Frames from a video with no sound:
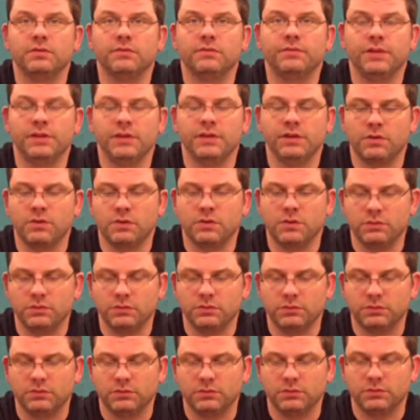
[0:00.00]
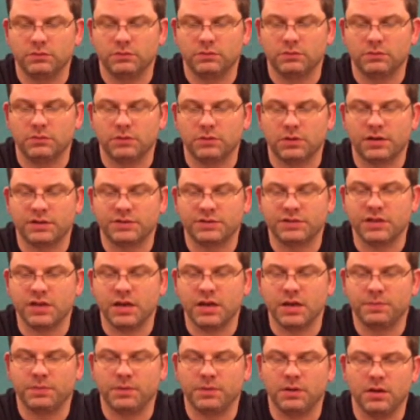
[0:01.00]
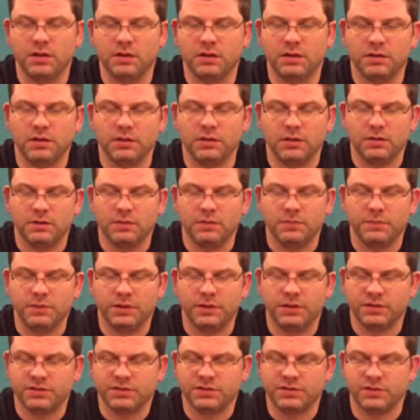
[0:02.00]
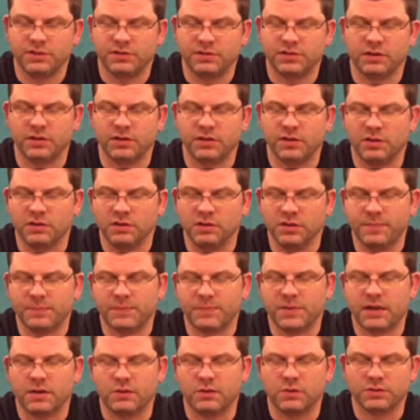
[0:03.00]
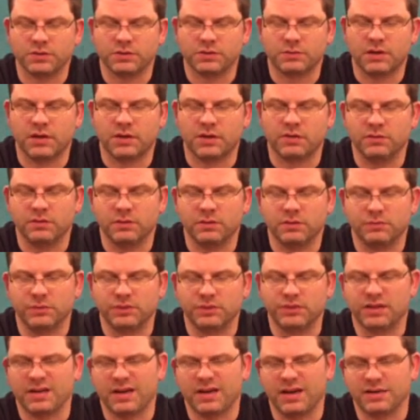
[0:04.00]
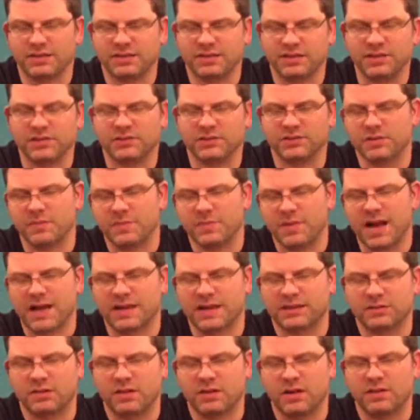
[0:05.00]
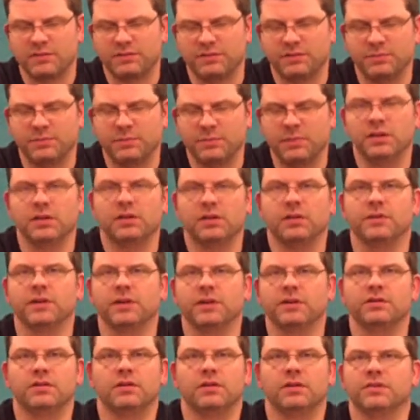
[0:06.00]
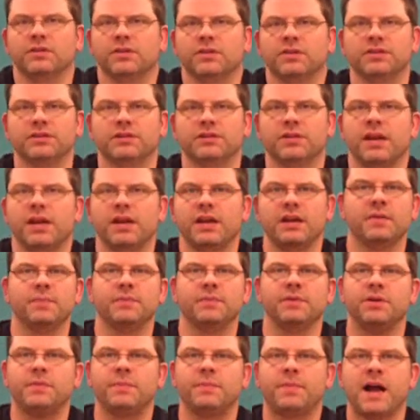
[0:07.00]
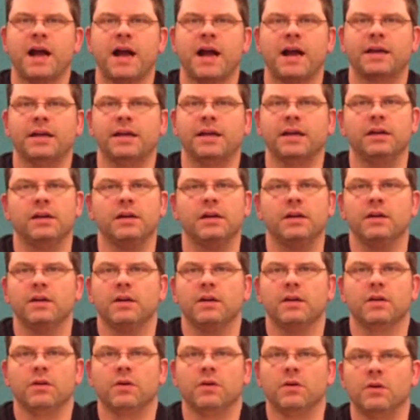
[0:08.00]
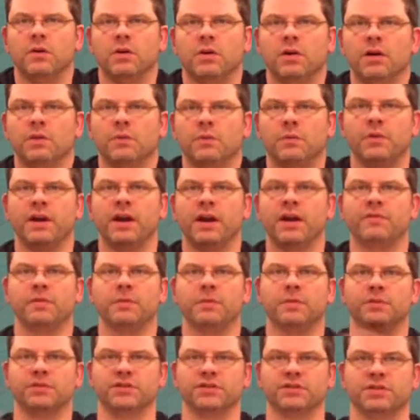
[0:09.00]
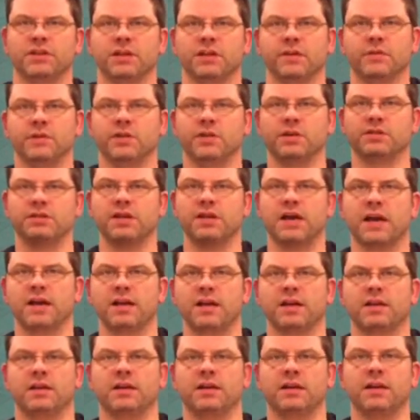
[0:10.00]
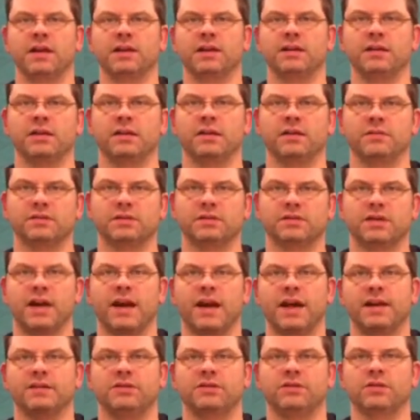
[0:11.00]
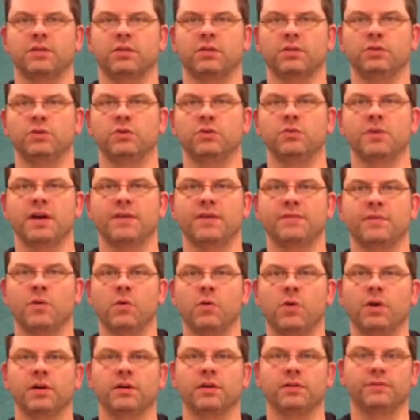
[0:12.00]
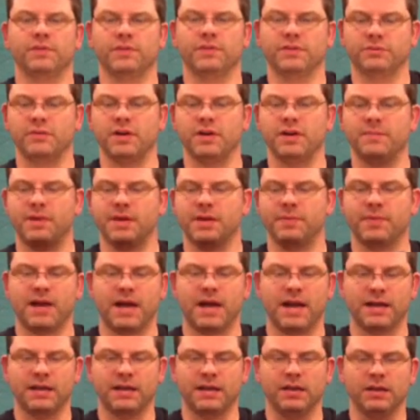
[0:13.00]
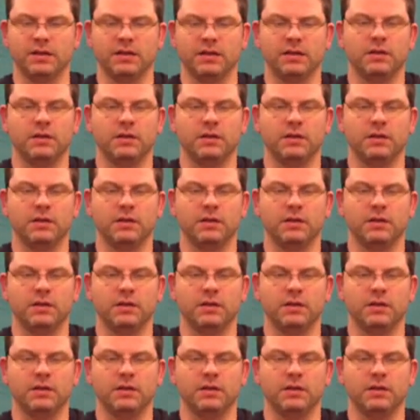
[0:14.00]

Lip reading: video RCA plug, because there is a little lip that goes around, which kind of seals the box off. But you know, this is going to end up in your pocket or whatever. But just to give you an idea of the size, you know, 2x4 fits right in my pocket.